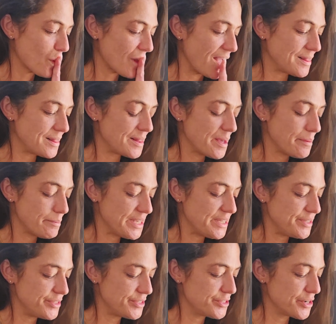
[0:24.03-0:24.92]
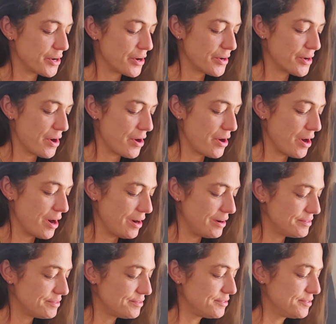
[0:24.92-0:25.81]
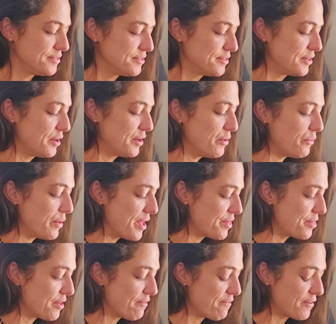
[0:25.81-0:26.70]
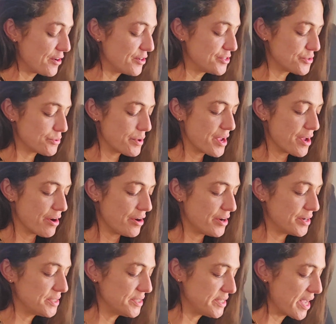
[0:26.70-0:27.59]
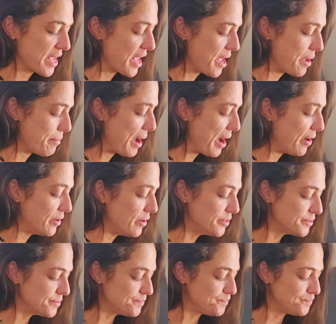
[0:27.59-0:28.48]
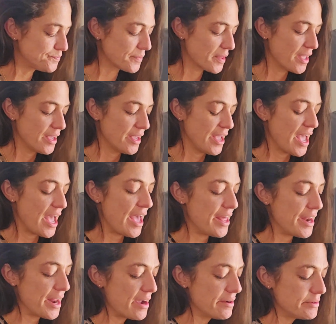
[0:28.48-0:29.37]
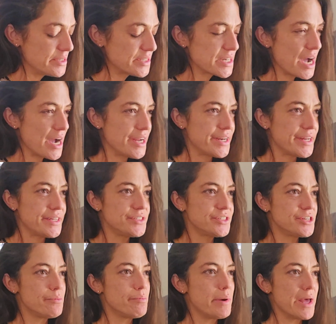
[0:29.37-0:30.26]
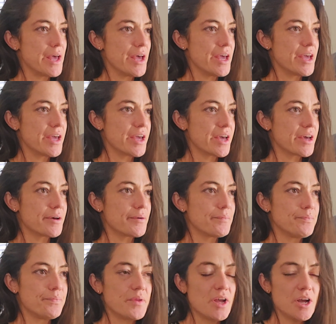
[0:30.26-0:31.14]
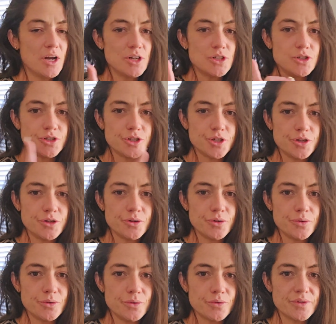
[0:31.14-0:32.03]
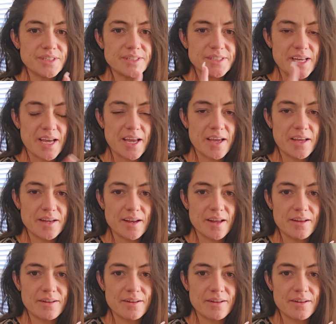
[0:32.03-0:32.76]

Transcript: Let me start off with the first 3 cards that came out, and I was guided to pick the second